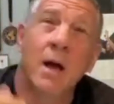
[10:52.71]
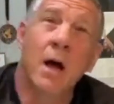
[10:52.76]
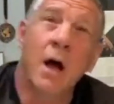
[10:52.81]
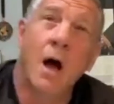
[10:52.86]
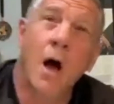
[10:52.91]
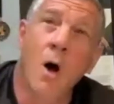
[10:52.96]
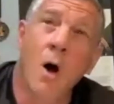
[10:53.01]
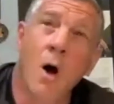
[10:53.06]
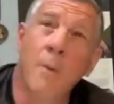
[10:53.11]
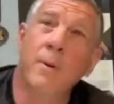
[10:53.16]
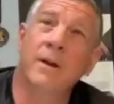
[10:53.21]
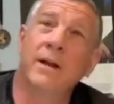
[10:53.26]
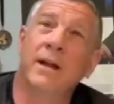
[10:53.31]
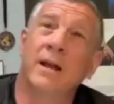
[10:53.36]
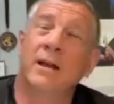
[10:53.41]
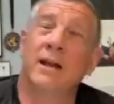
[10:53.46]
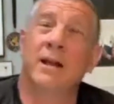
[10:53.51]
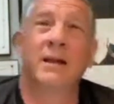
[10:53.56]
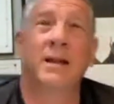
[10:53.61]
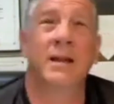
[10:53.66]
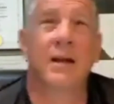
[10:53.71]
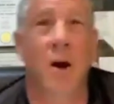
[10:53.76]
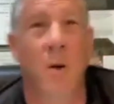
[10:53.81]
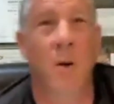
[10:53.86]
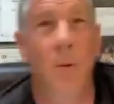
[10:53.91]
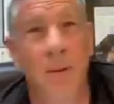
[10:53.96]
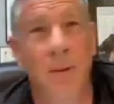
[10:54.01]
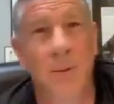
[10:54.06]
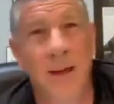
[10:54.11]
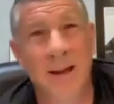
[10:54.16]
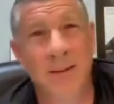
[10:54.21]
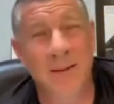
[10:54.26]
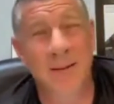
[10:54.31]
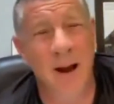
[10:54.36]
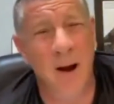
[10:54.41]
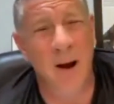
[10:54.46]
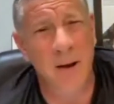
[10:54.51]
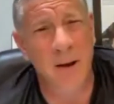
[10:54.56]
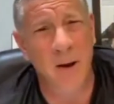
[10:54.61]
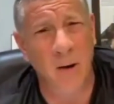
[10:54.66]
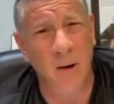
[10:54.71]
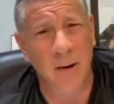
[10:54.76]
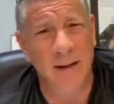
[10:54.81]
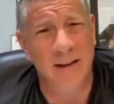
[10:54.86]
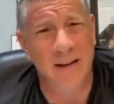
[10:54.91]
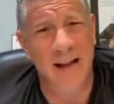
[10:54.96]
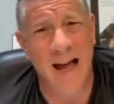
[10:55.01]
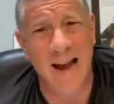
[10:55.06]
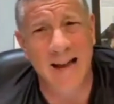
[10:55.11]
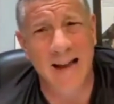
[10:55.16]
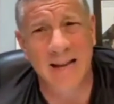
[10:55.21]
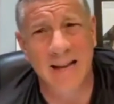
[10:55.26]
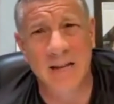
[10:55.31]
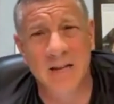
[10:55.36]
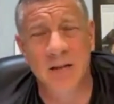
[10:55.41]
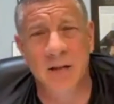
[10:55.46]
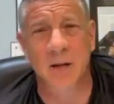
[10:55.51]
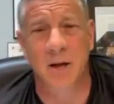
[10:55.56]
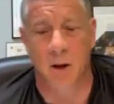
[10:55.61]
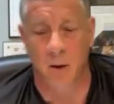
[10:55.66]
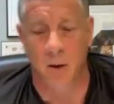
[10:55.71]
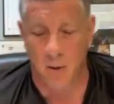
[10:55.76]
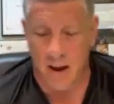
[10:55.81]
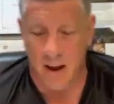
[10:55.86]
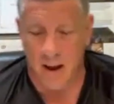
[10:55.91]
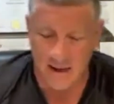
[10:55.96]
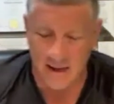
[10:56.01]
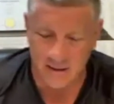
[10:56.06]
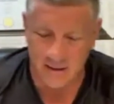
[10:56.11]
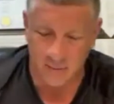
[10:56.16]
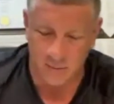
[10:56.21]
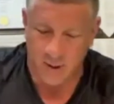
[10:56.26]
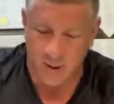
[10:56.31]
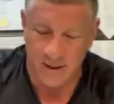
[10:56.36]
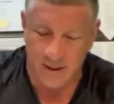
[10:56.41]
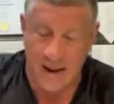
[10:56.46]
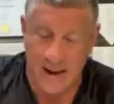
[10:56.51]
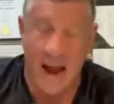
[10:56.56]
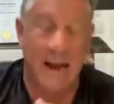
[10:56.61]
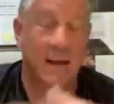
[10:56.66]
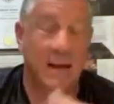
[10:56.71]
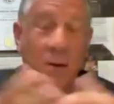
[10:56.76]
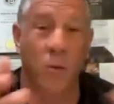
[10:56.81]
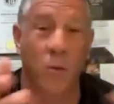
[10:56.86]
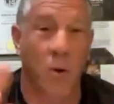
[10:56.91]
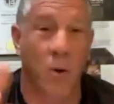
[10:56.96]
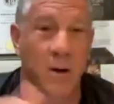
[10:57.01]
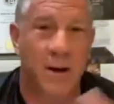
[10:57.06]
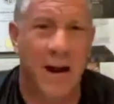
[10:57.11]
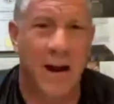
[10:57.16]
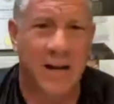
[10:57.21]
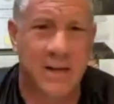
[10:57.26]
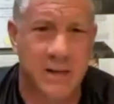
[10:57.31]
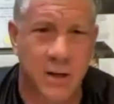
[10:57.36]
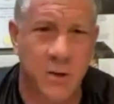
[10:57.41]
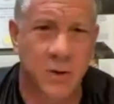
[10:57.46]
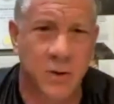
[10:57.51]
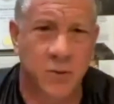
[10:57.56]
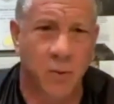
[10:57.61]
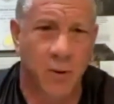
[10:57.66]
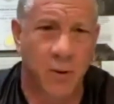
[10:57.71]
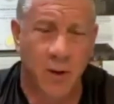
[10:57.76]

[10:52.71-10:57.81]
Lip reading: Opened it, and you know, and in the early 90s, you know, I guess it was what, 91, 92 is when